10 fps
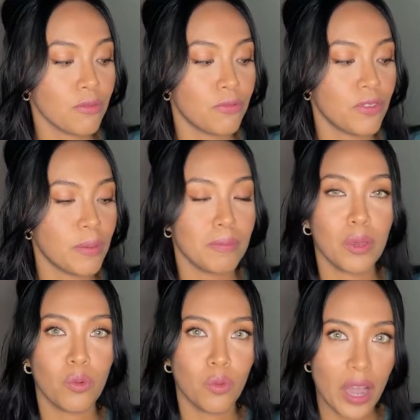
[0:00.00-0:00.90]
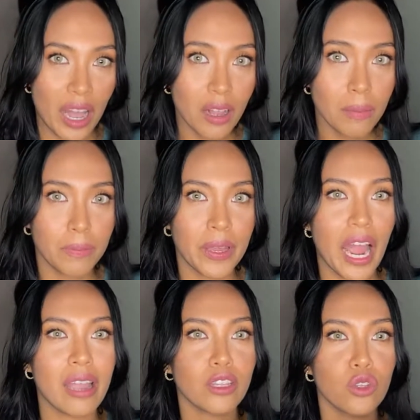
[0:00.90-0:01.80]
fit me well, but
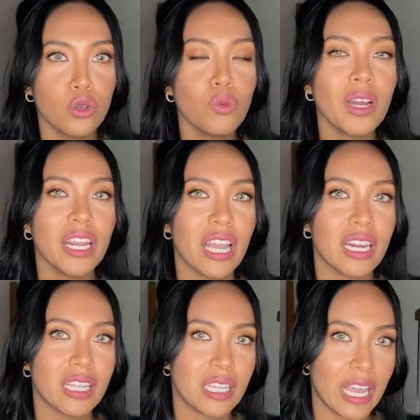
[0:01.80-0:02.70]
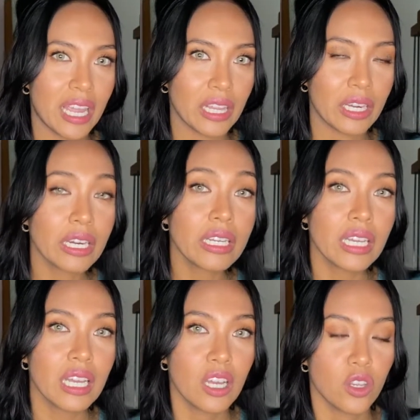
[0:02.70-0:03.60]
I do want to get it tailored
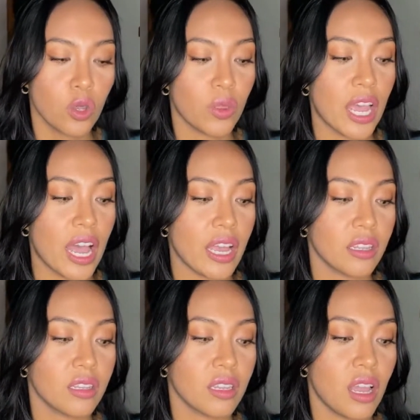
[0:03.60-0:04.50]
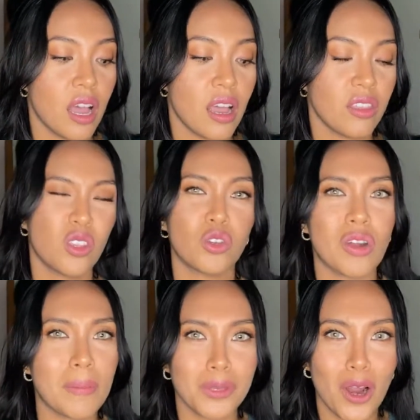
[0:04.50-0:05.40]
so that the
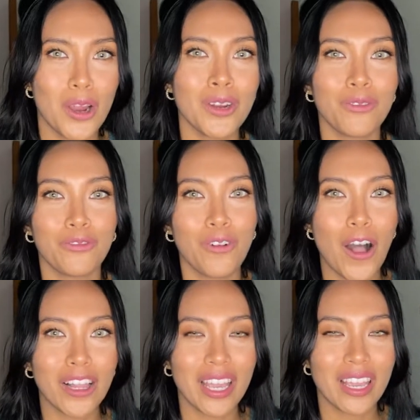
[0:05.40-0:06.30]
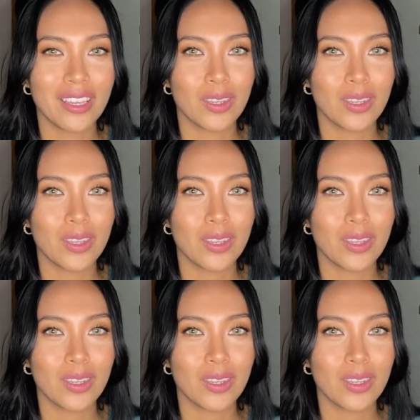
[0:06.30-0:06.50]
straps aren't falling.